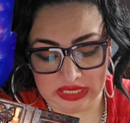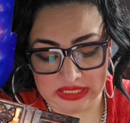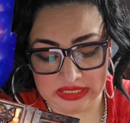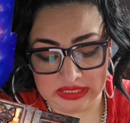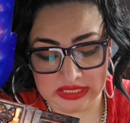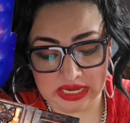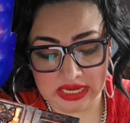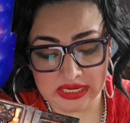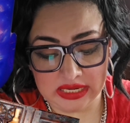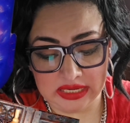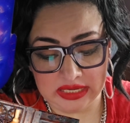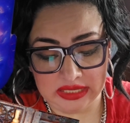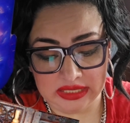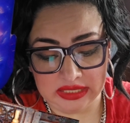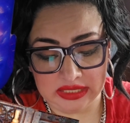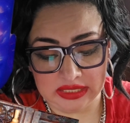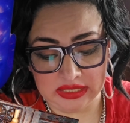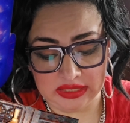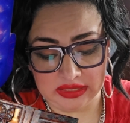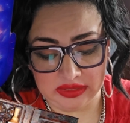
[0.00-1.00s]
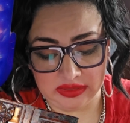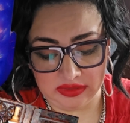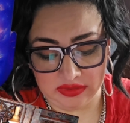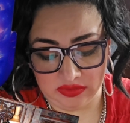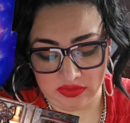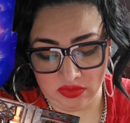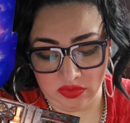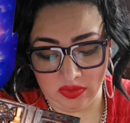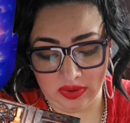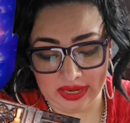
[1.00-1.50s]
it's getting
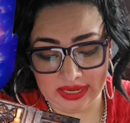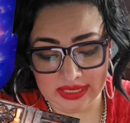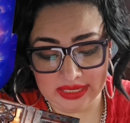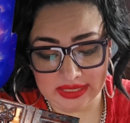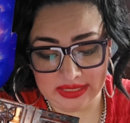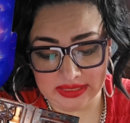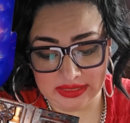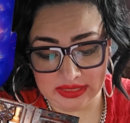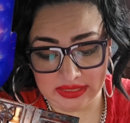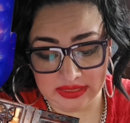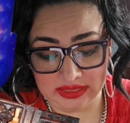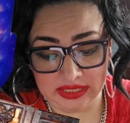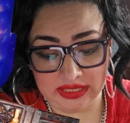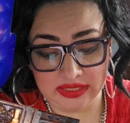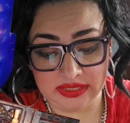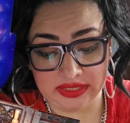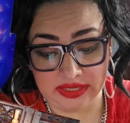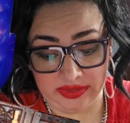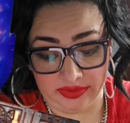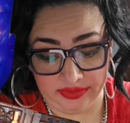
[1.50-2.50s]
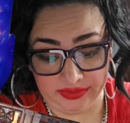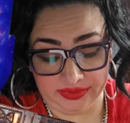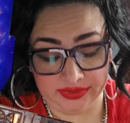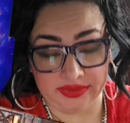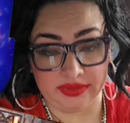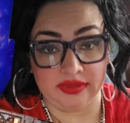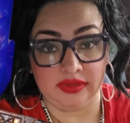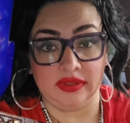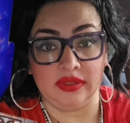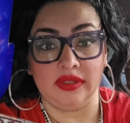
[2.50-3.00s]
quite the
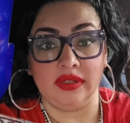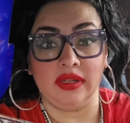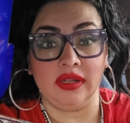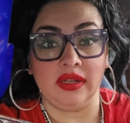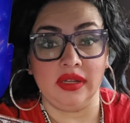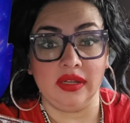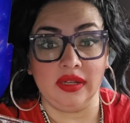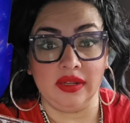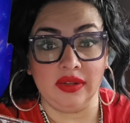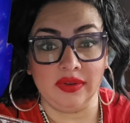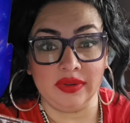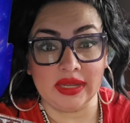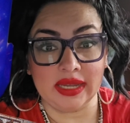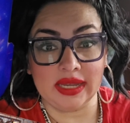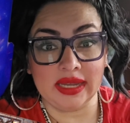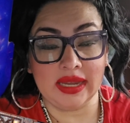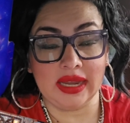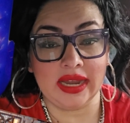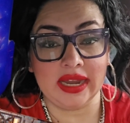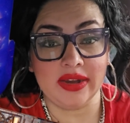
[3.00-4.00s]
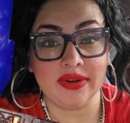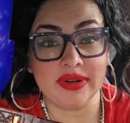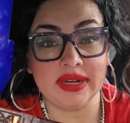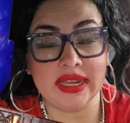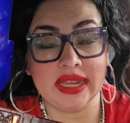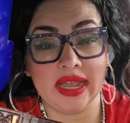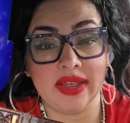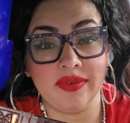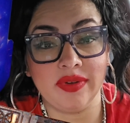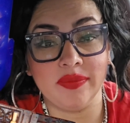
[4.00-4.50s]
details. Okay, I
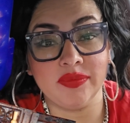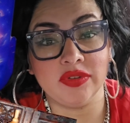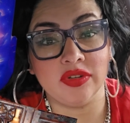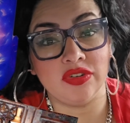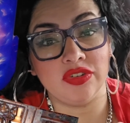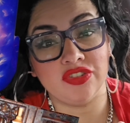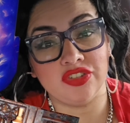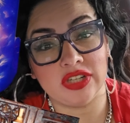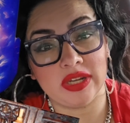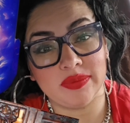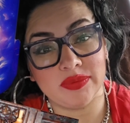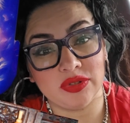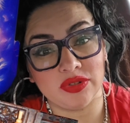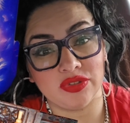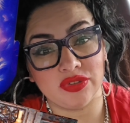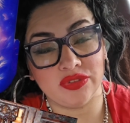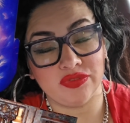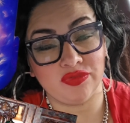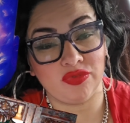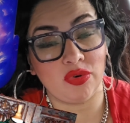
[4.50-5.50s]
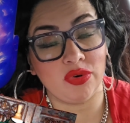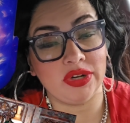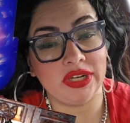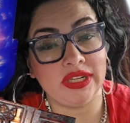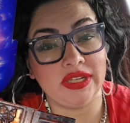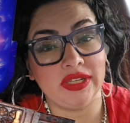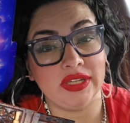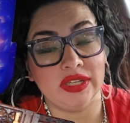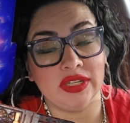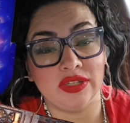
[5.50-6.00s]
already have up to chapter
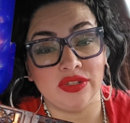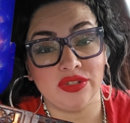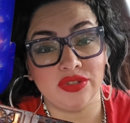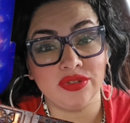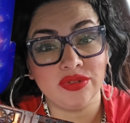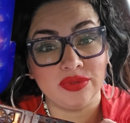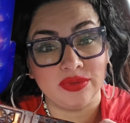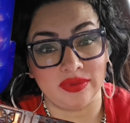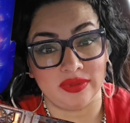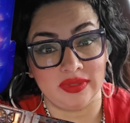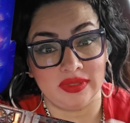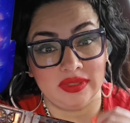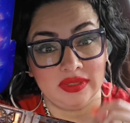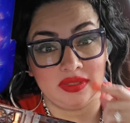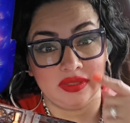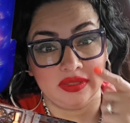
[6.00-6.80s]
42.